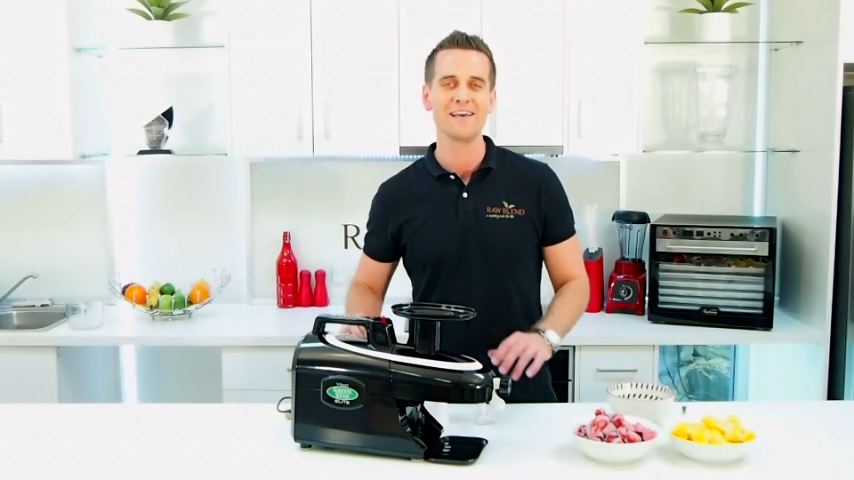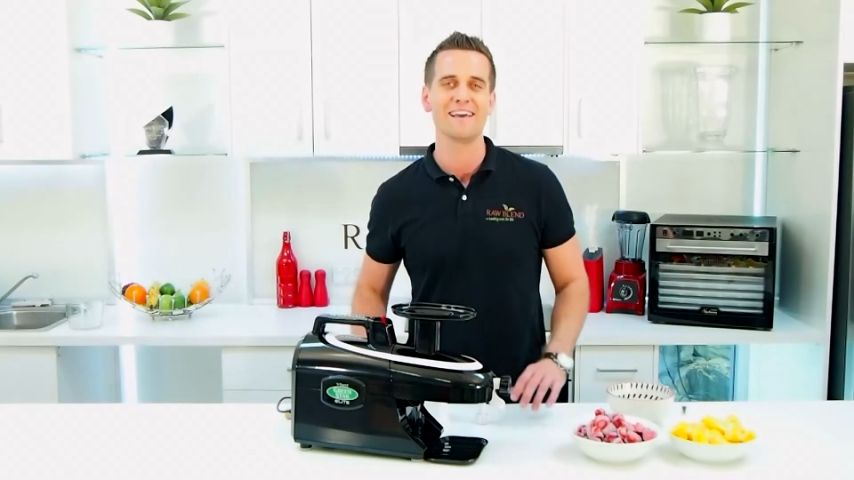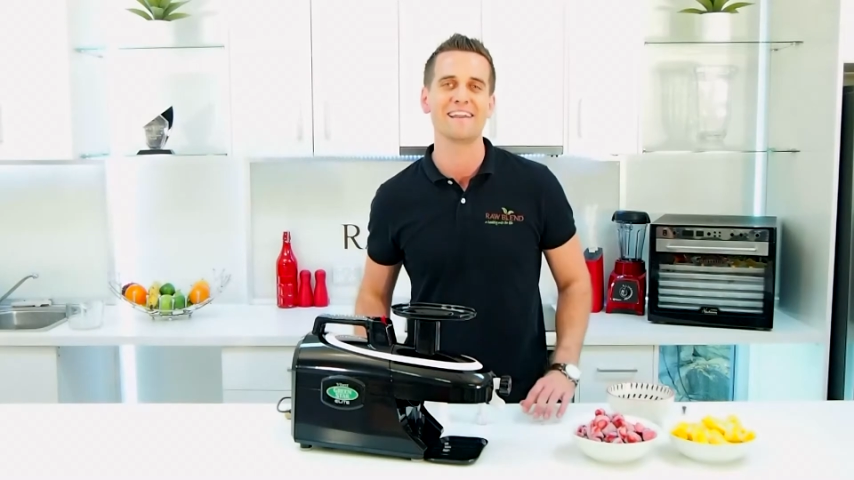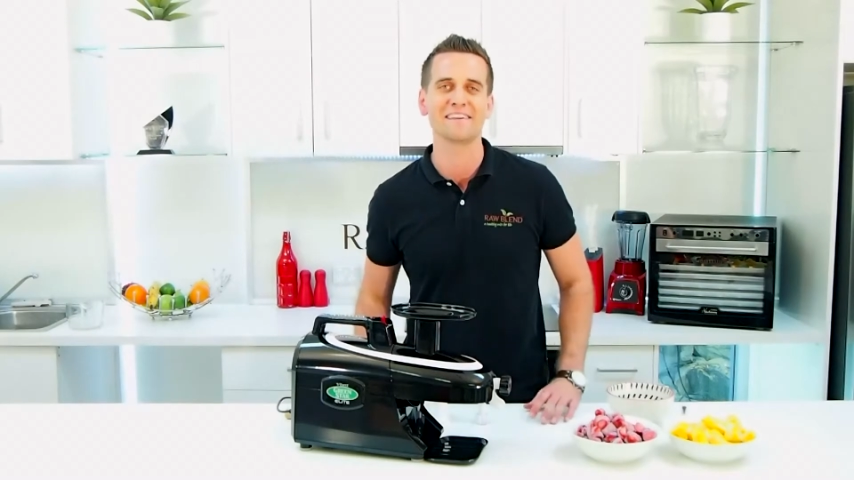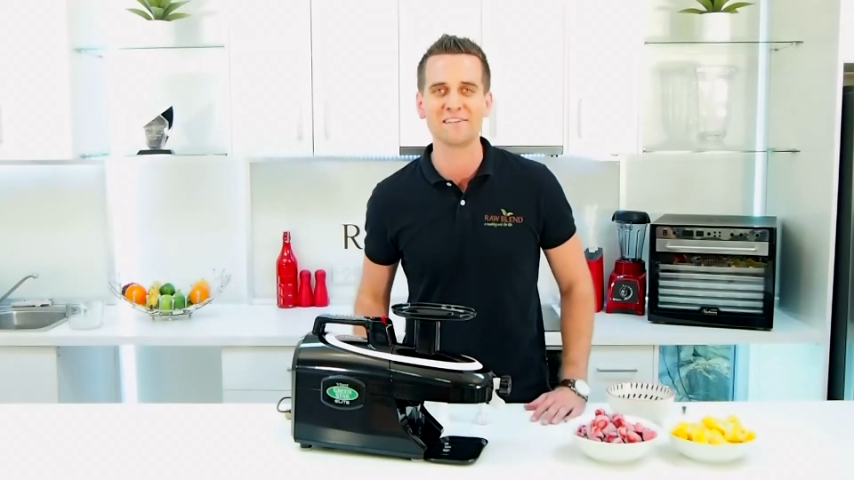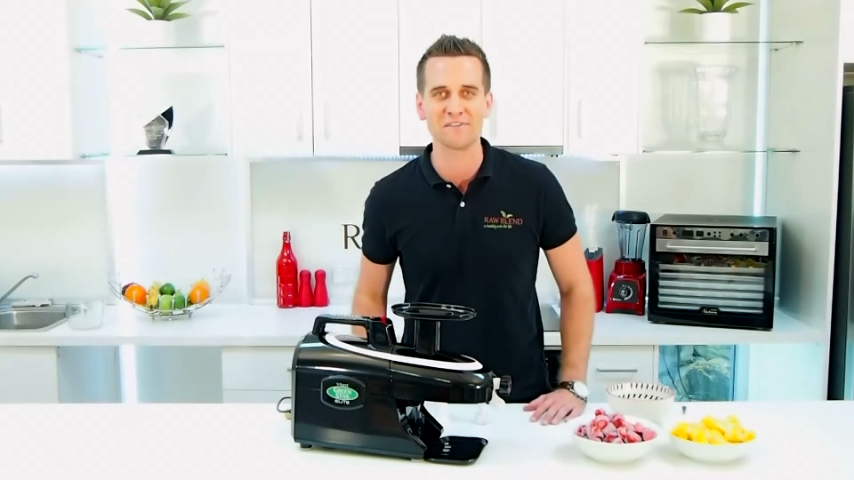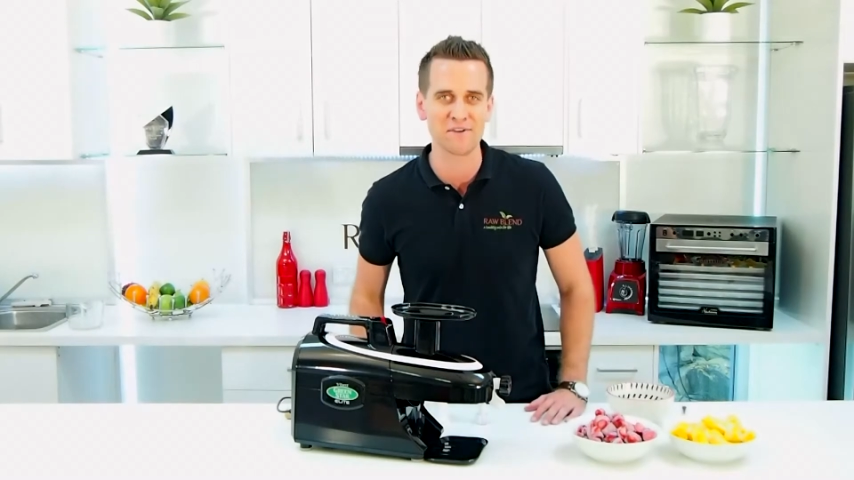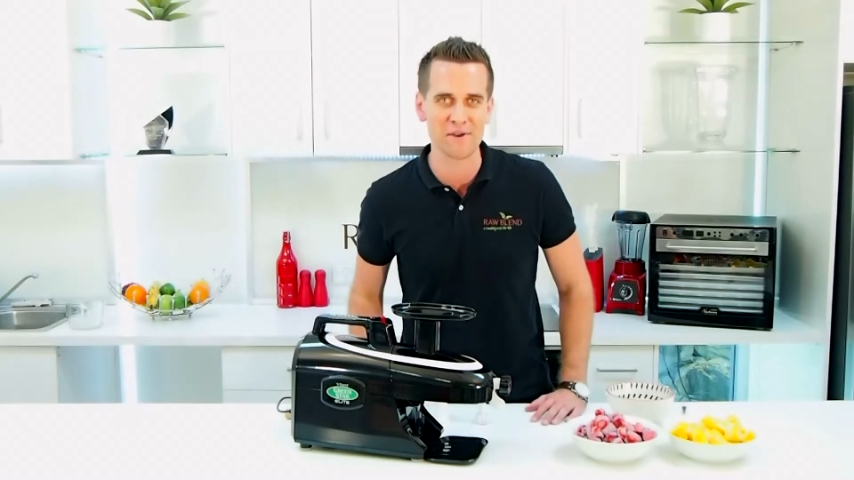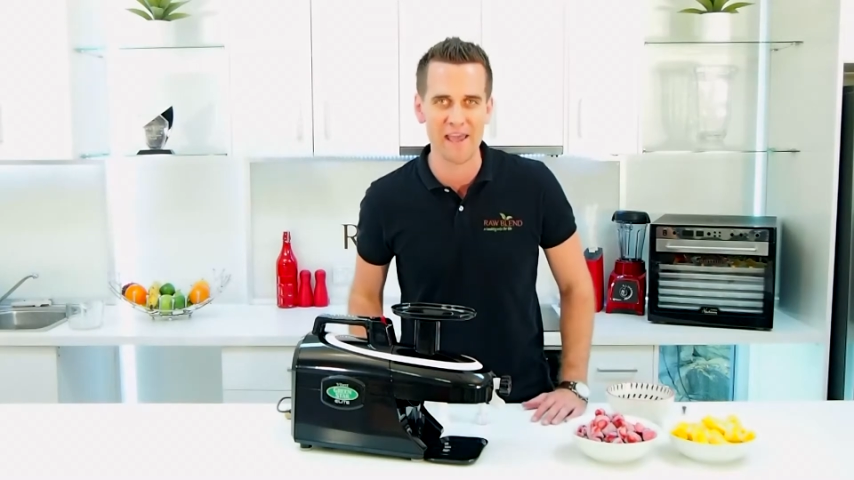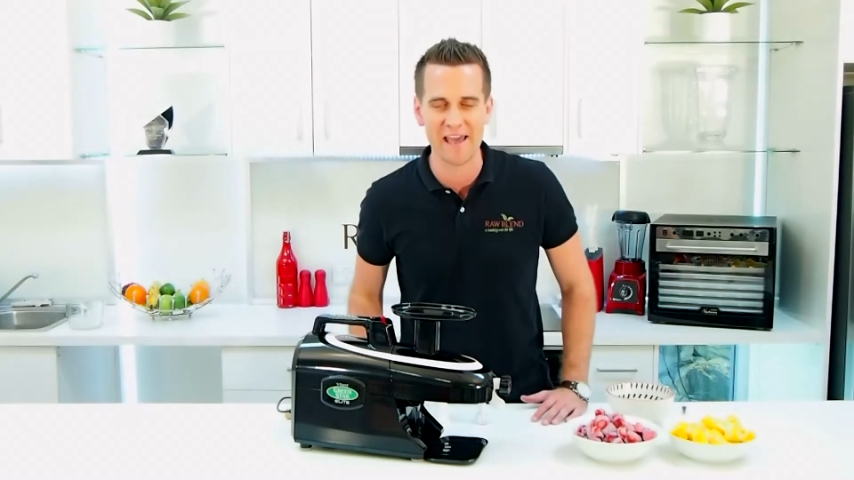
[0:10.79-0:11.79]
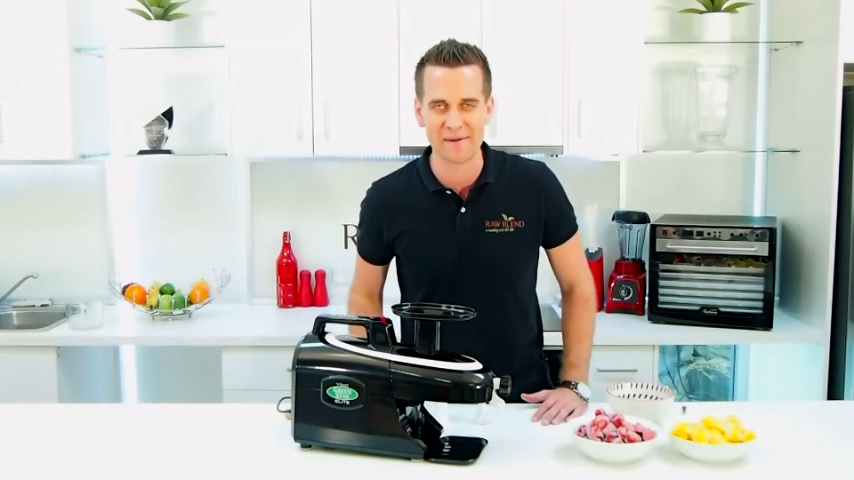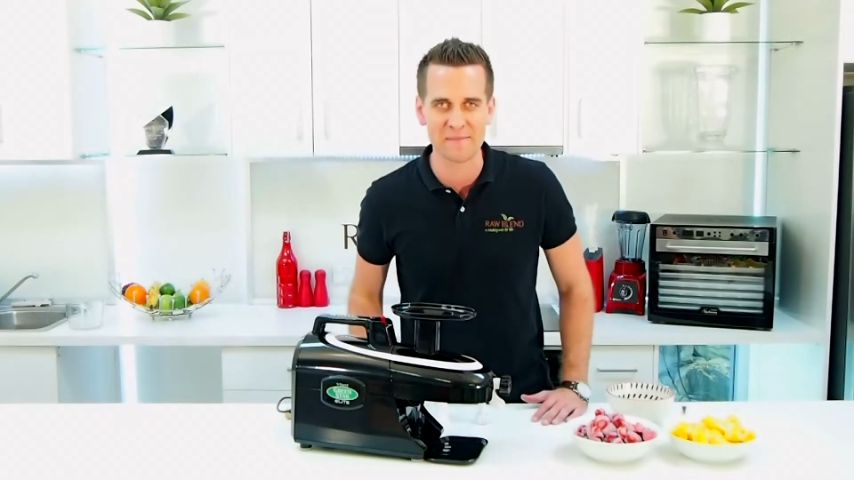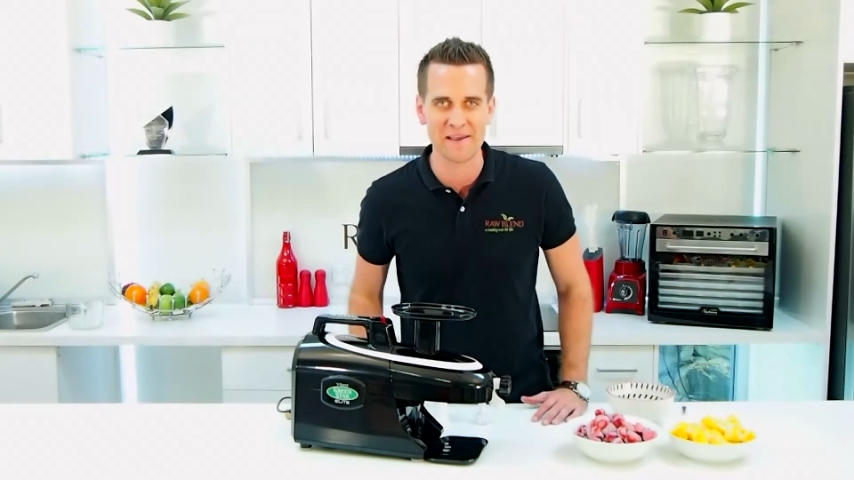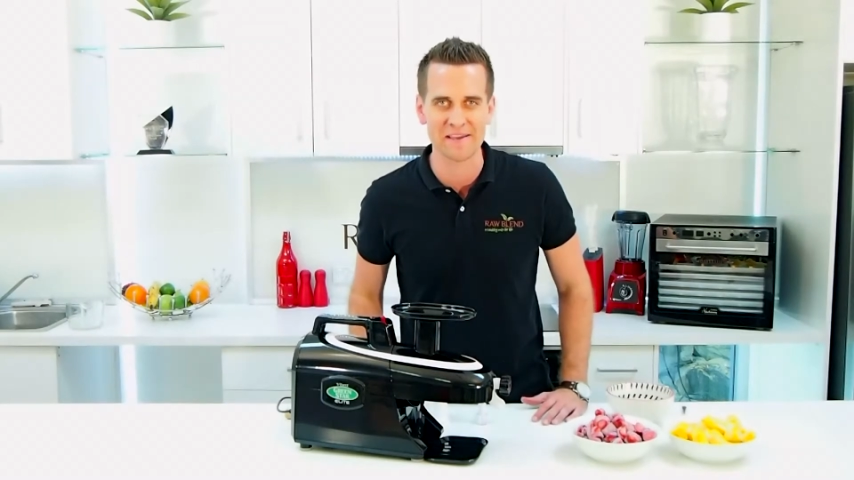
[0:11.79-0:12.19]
and I'm going to show you how to make